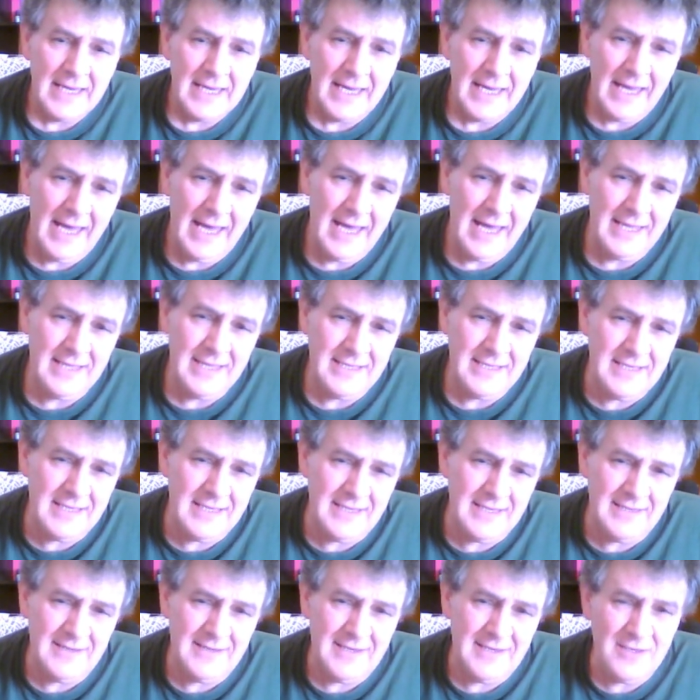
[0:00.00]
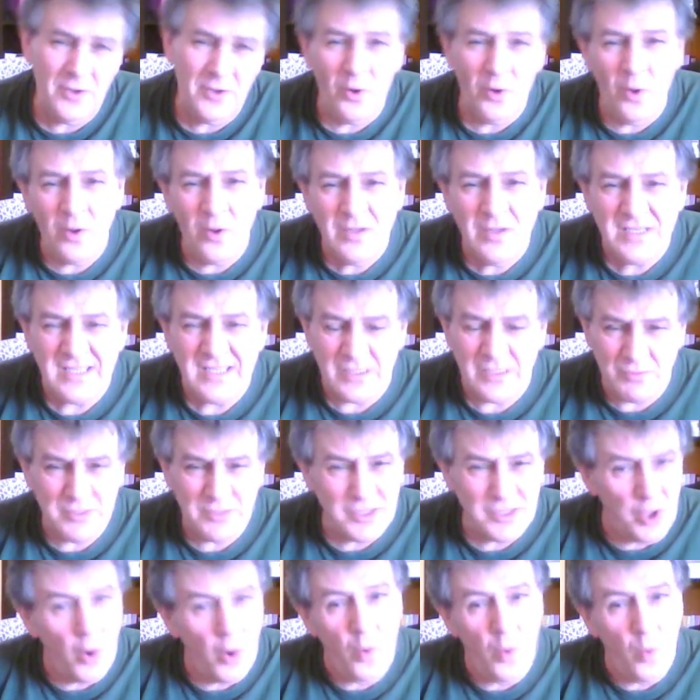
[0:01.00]
And in all honesty,
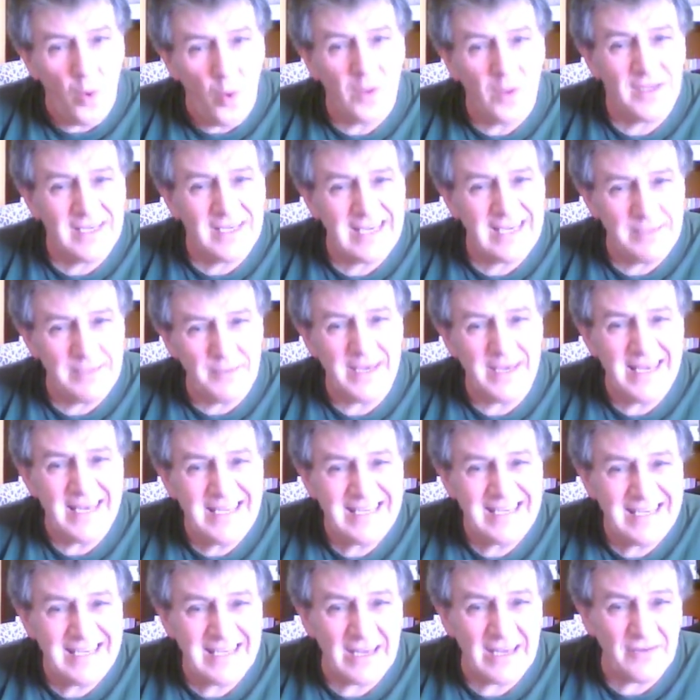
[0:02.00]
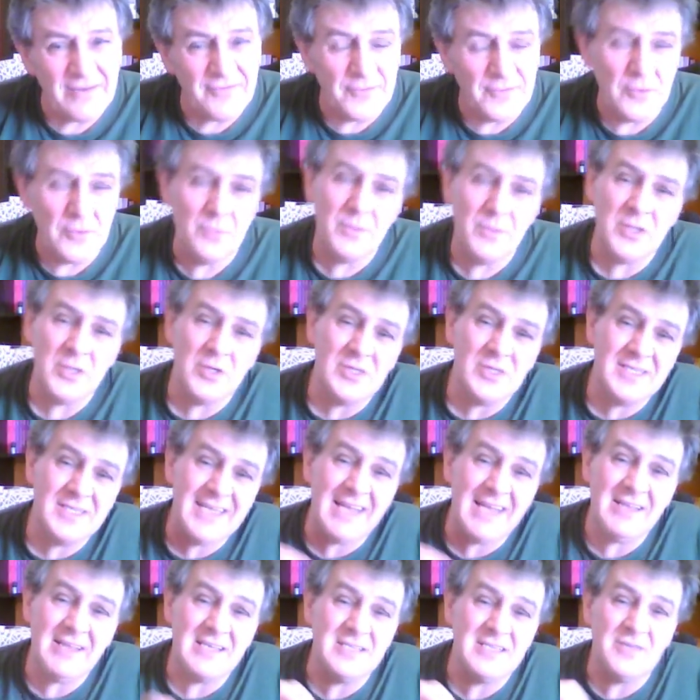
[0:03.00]
we don't want to keep eating that food, because
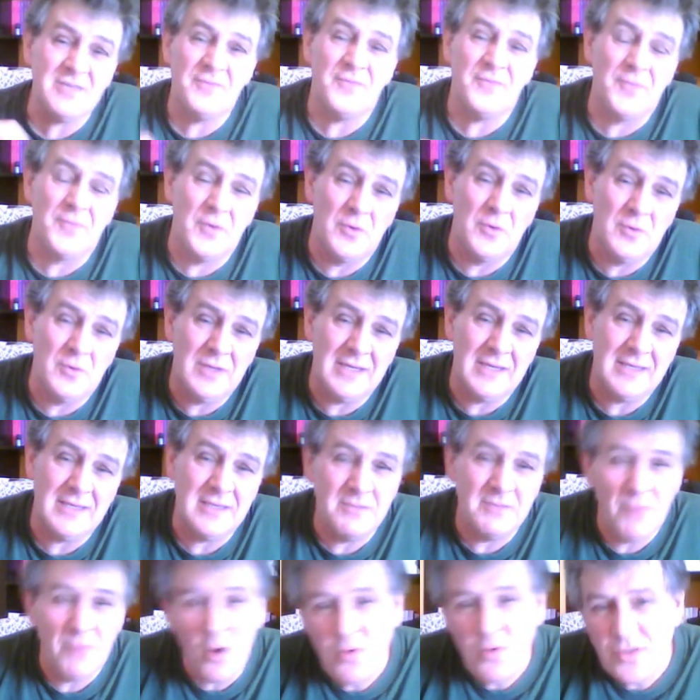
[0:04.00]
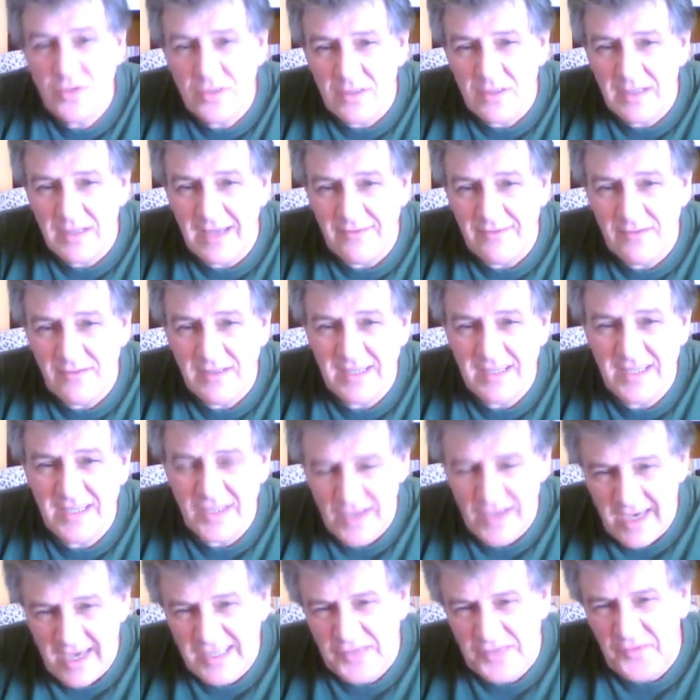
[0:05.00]
that is the food in the emotional level that
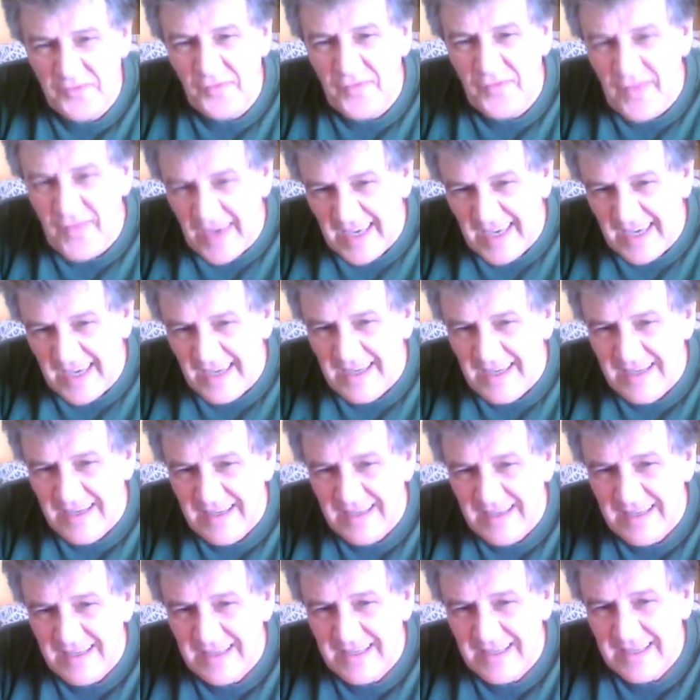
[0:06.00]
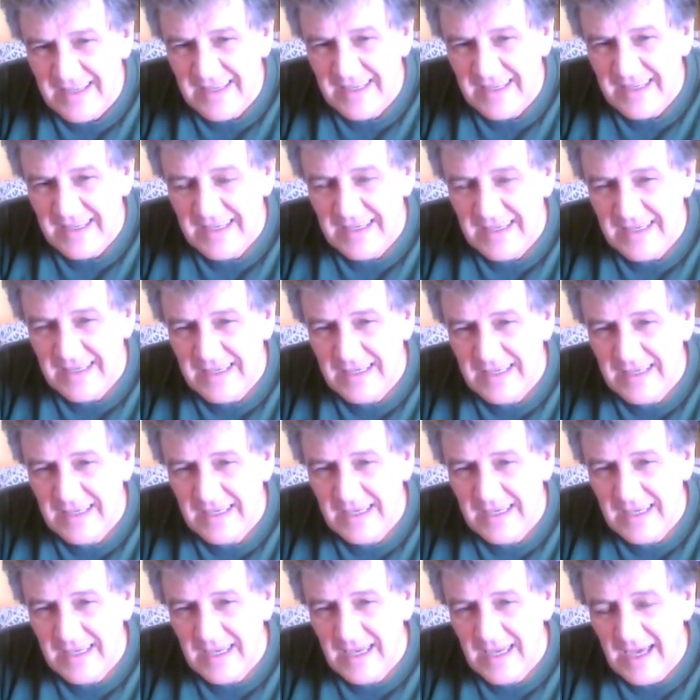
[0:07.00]
creates fear,
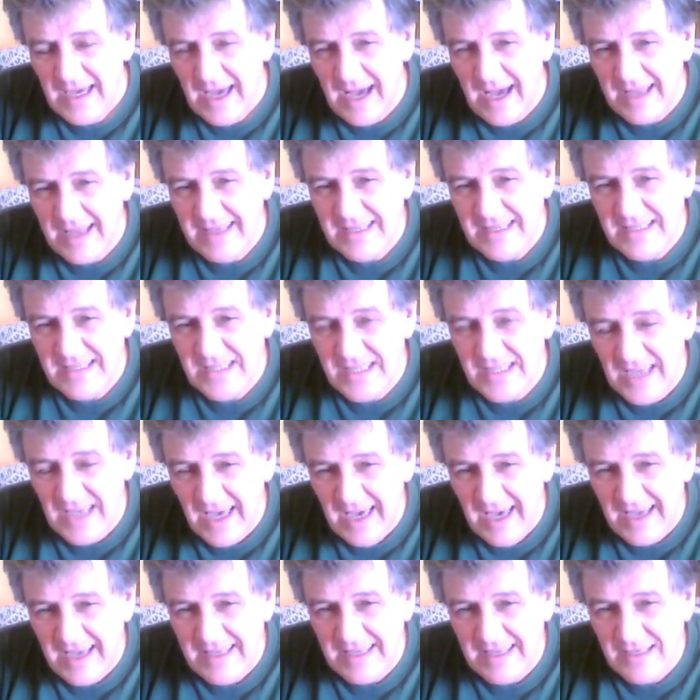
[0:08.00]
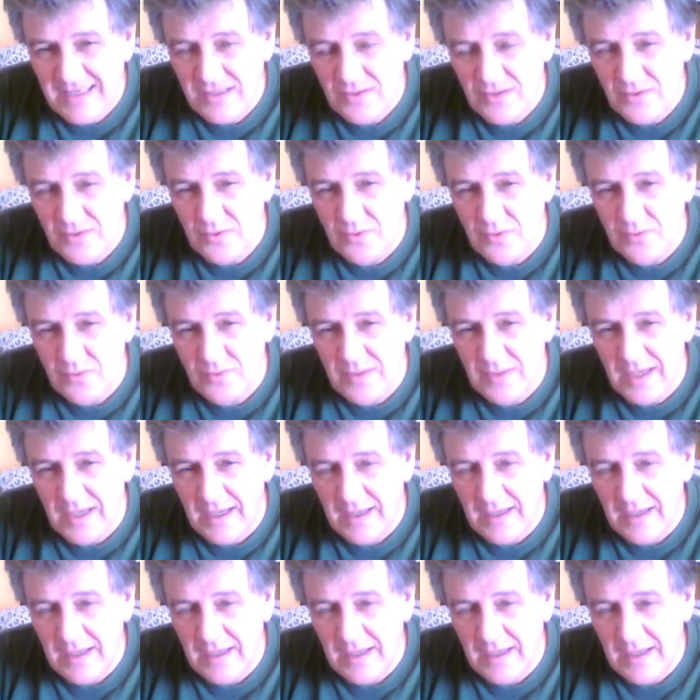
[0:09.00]
and it's tied into